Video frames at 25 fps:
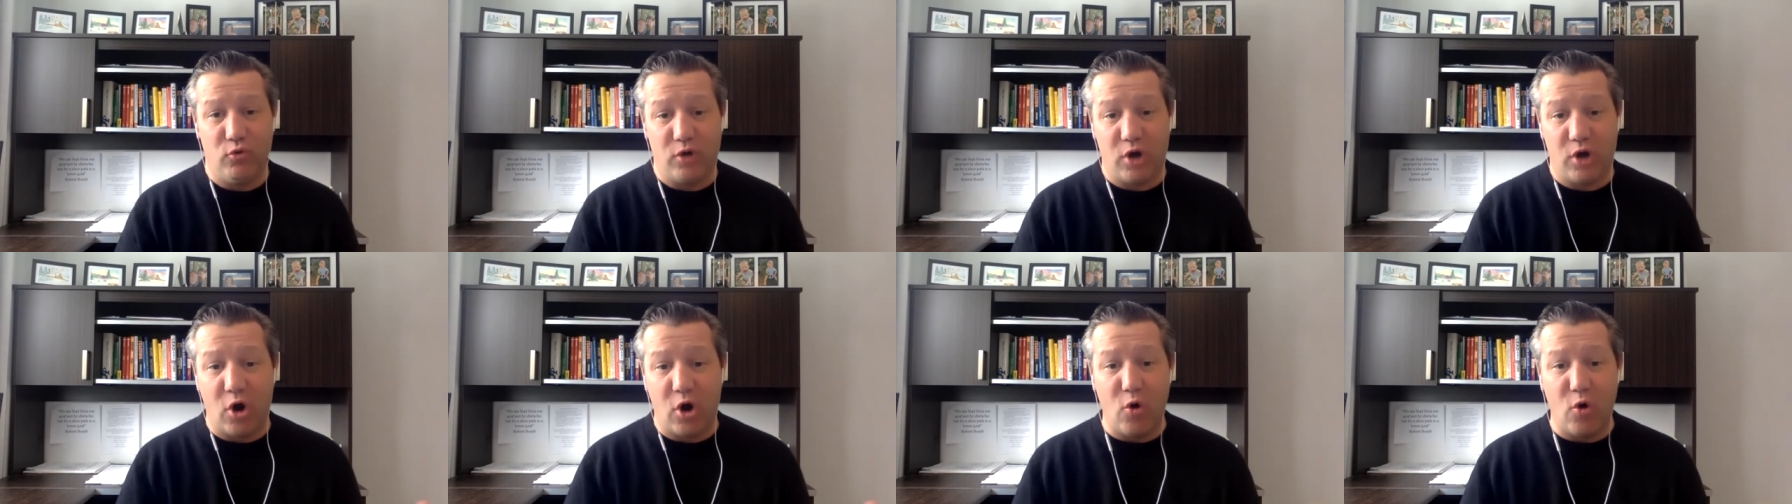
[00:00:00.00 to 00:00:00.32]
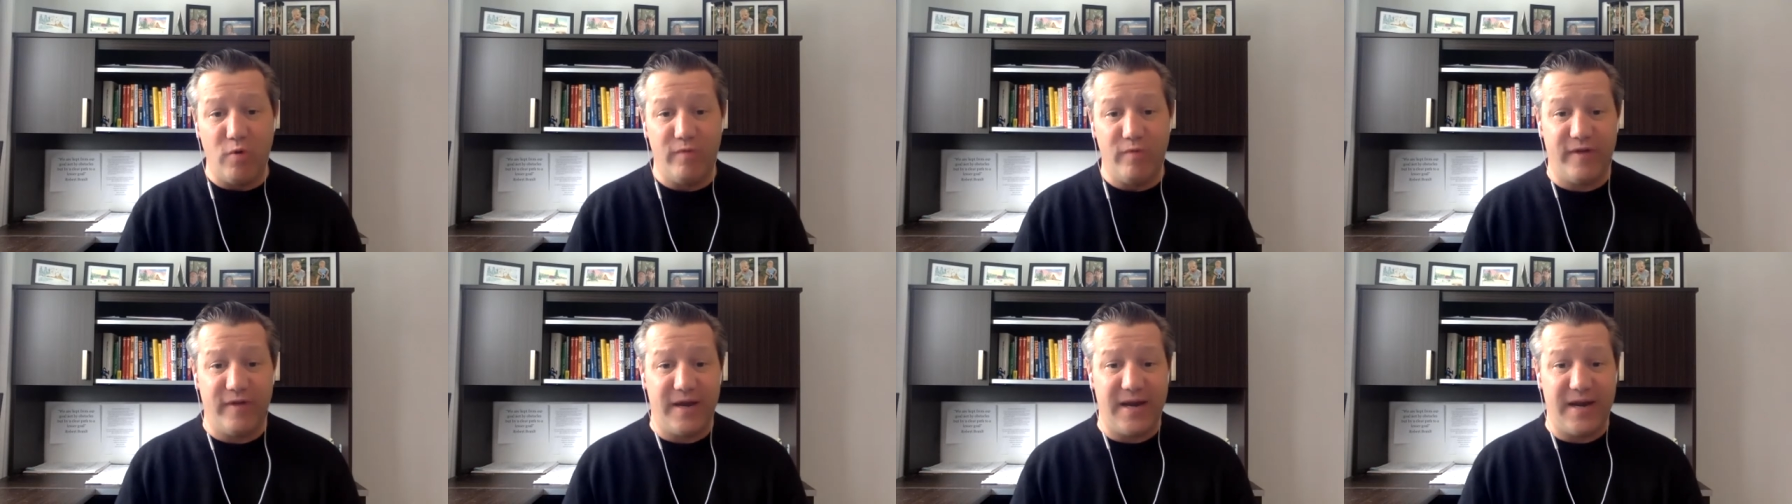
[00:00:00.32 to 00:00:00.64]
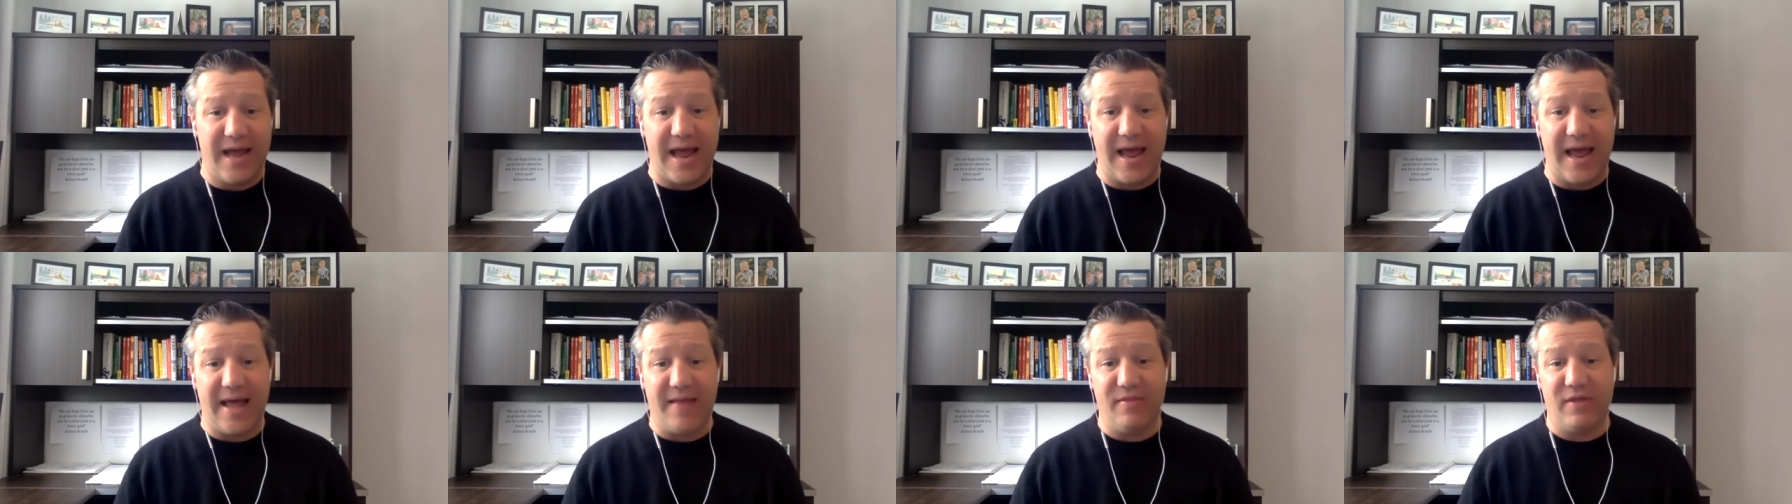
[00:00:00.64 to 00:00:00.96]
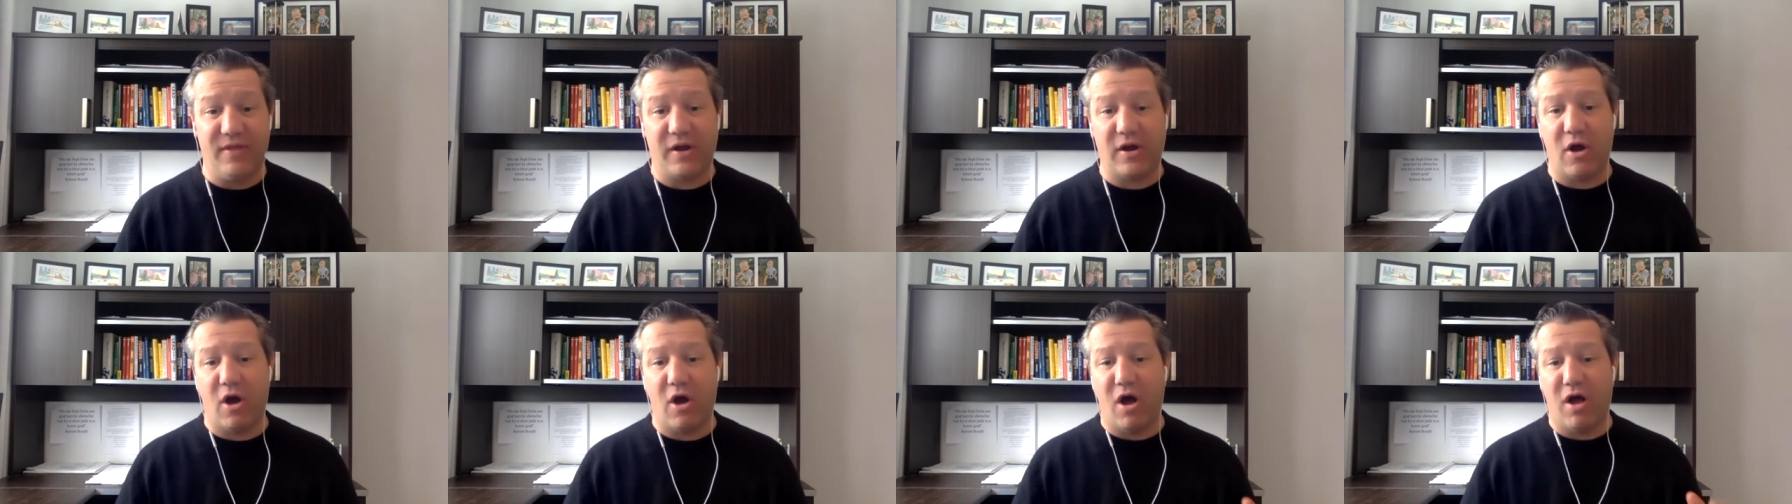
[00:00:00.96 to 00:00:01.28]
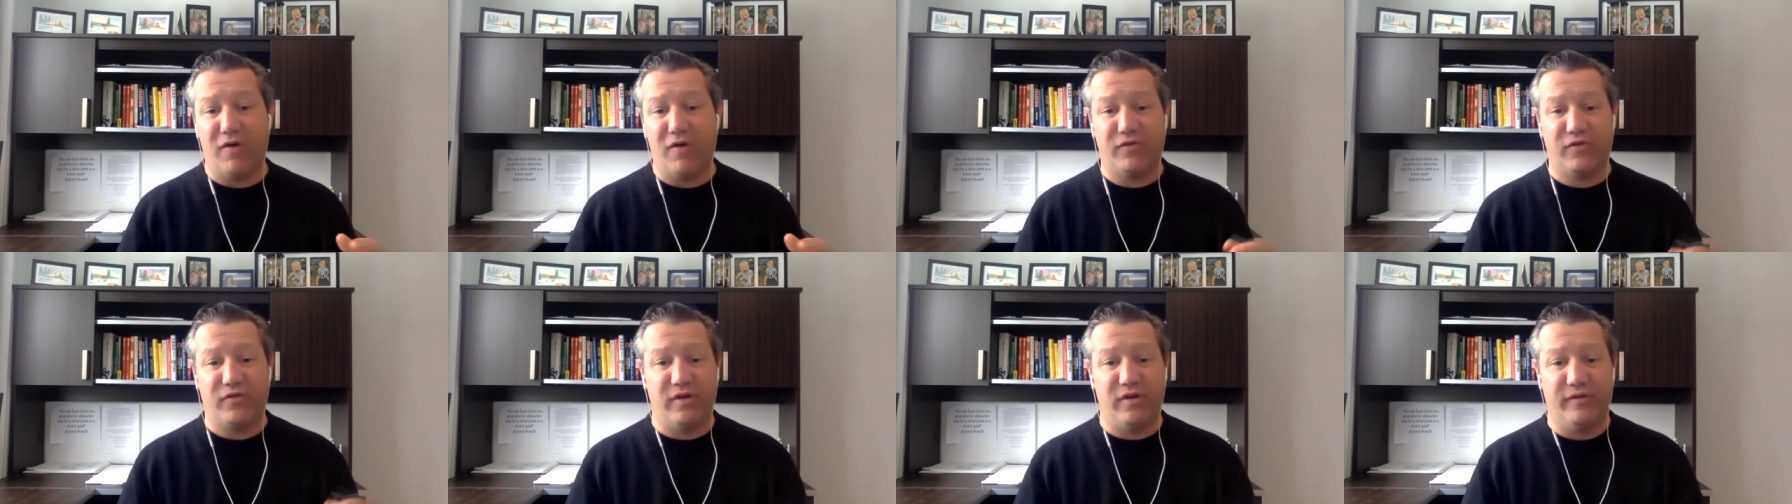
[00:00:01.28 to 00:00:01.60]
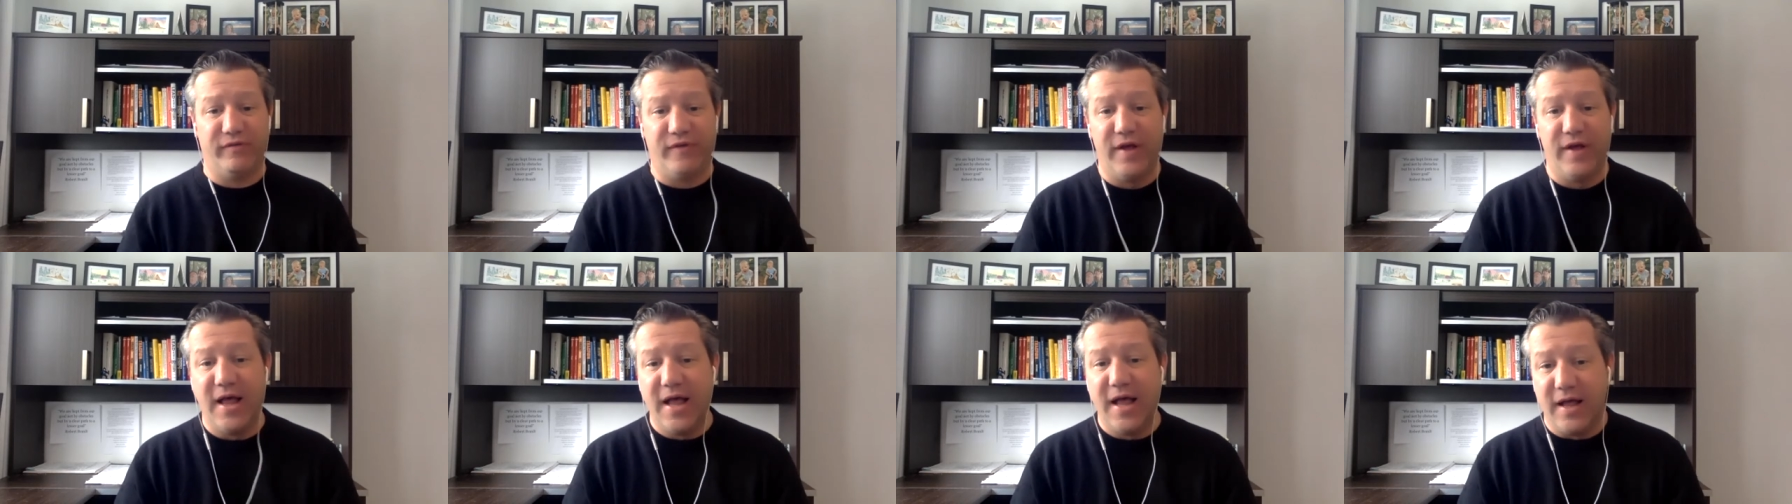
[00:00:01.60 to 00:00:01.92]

COVID and the cost of